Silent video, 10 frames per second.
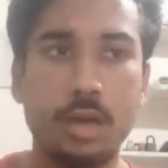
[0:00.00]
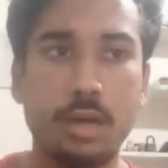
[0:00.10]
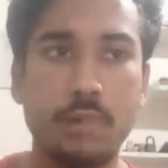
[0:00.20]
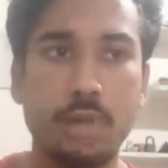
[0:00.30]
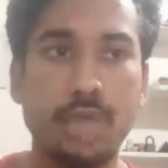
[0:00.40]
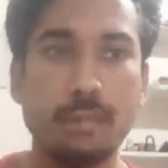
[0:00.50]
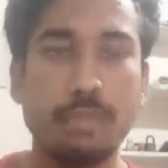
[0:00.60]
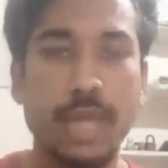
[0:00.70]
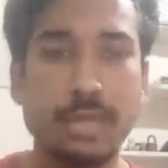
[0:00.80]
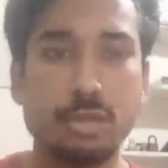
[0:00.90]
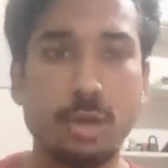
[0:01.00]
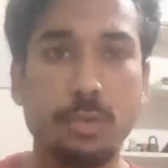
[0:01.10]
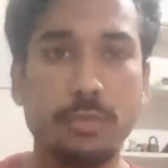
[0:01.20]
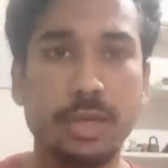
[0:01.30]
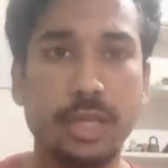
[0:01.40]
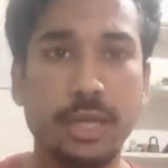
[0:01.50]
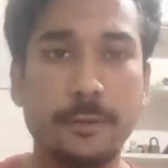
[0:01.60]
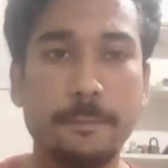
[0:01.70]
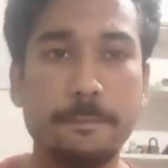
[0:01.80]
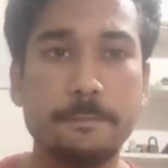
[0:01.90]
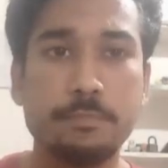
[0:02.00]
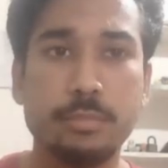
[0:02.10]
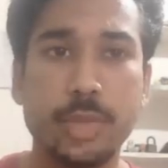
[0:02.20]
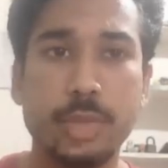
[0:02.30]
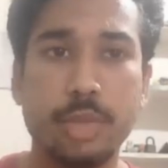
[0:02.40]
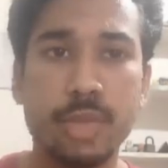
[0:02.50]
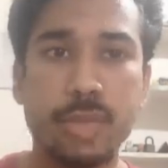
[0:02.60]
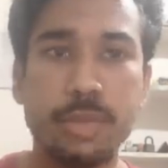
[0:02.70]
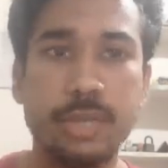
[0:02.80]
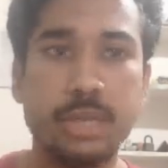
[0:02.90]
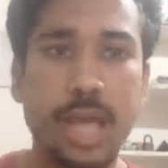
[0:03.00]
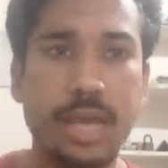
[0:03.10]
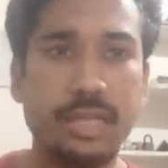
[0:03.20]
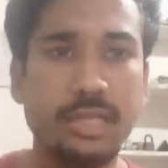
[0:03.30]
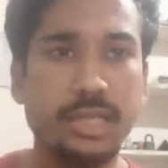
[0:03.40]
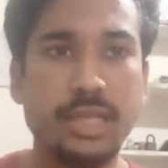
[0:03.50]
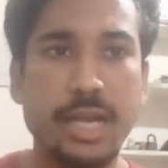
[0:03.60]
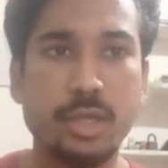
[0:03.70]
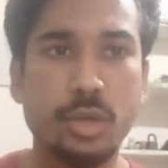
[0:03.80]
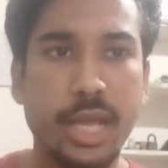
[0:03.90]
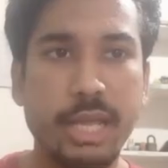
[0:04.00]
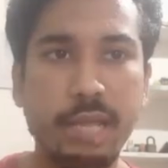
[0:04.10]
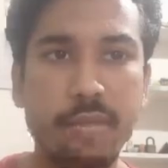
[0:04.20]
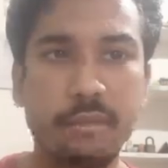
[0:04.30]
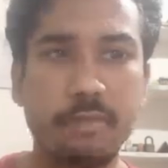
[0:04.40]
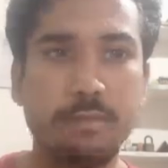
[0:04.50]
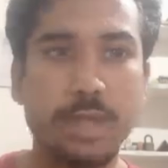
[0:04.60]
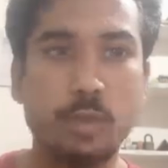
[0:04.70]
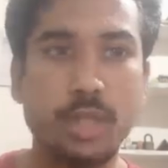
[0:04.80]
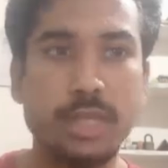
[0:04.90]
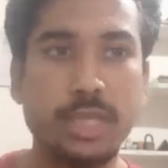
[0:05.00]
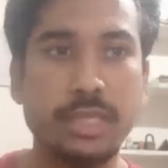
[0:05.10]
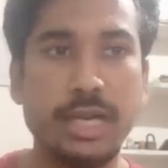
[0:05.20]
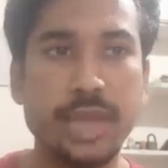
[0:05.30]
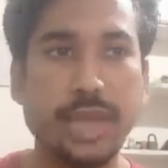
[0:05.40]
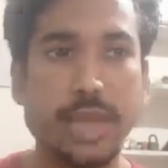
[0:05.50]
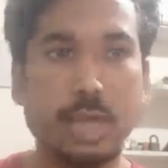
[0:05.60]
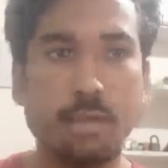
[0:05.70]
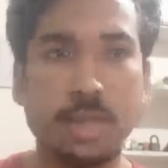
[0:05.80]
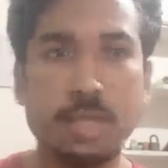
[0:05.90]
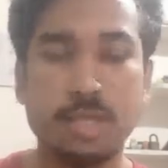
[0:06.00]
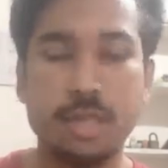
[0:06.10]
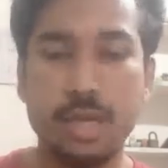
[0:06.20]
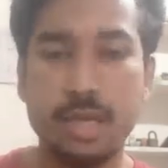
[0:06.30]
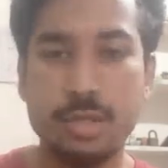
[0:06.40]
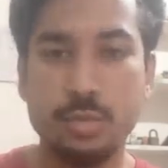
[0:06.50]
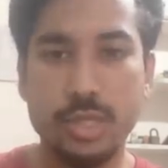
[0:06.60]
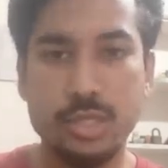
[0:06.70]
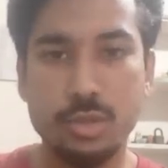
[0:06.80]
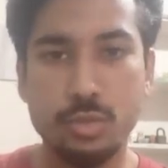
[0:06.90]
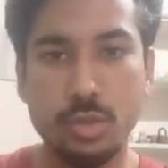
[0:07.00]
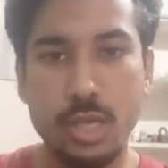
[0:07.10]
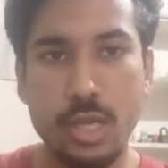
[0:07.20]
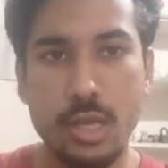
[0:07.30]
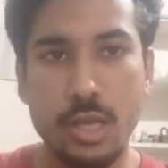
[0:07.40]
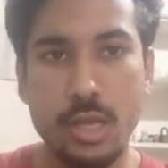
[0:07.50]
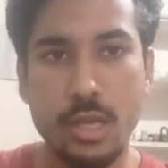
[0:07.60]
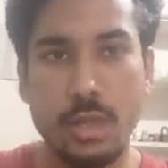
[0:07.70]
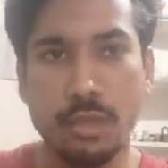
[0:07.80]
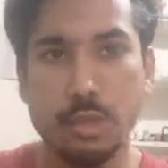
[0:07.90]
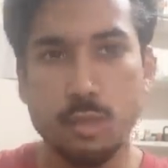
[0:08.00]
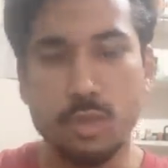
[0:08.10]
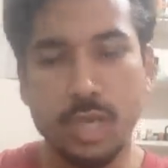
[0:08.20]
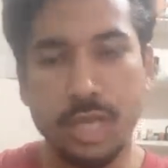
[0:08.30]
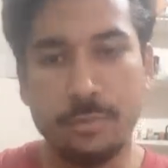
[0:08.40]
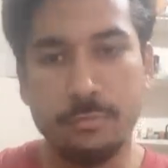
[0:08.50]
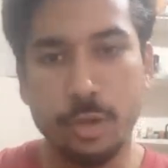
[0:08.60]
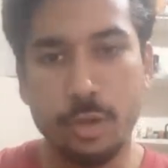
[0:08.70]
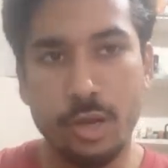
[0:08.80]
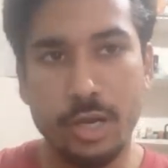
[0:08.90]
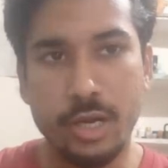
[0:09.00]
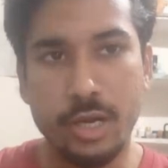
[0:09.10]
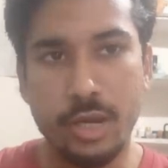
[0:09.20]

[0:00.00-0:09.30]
name desktop over here, but you can name it anything that you like. But one thing that I'd like to mention here is once you choose a name for your